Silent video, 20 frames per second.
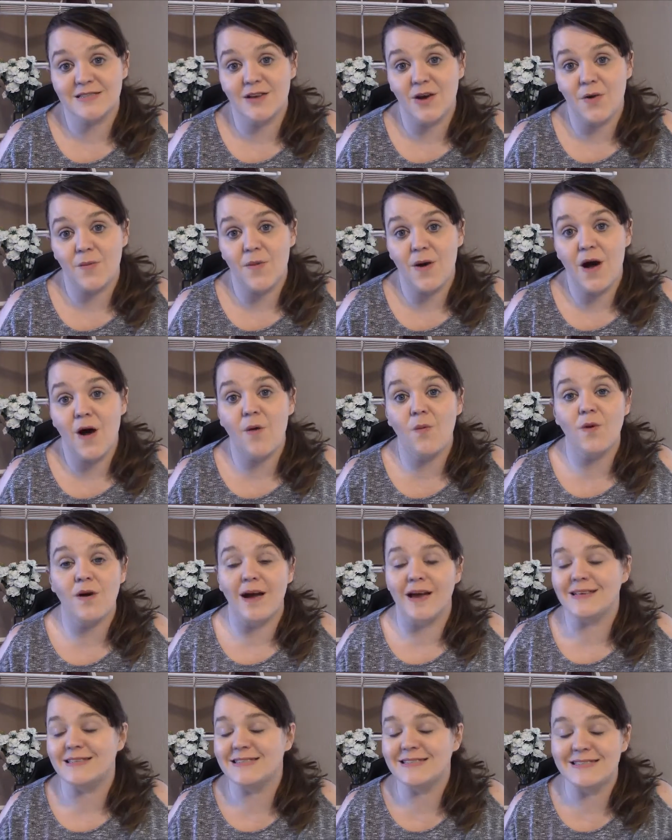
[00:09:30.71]
snowball where
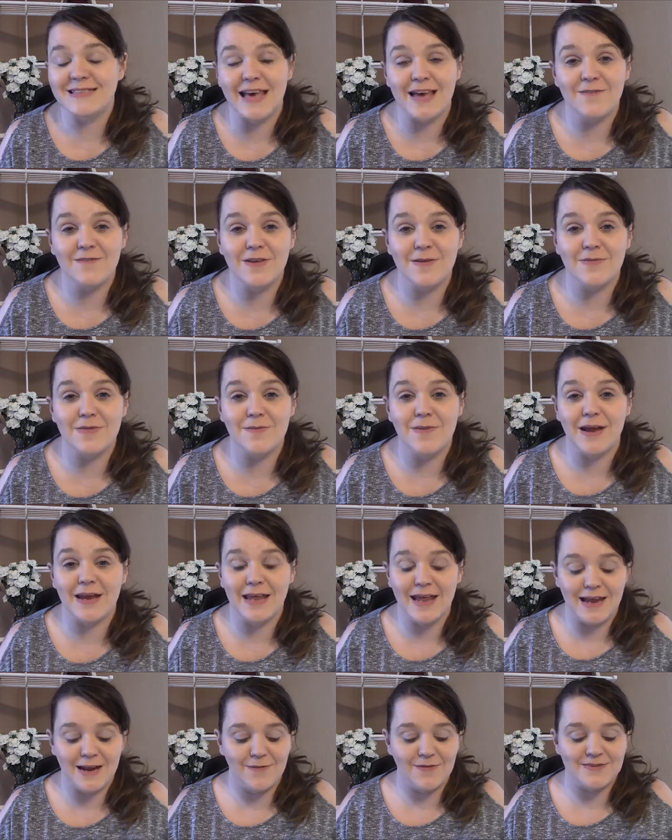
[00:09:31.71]
I saved up the
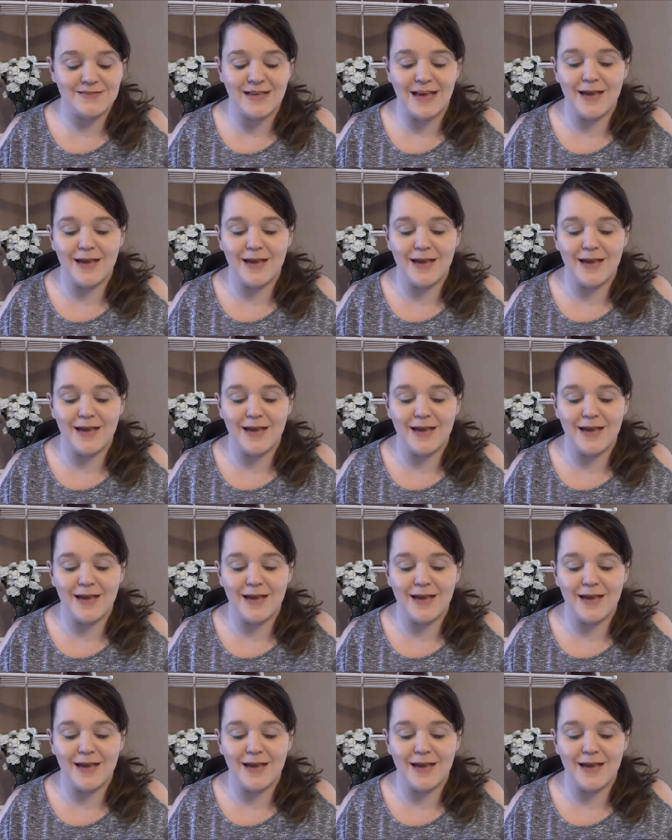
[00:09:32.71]
money and I was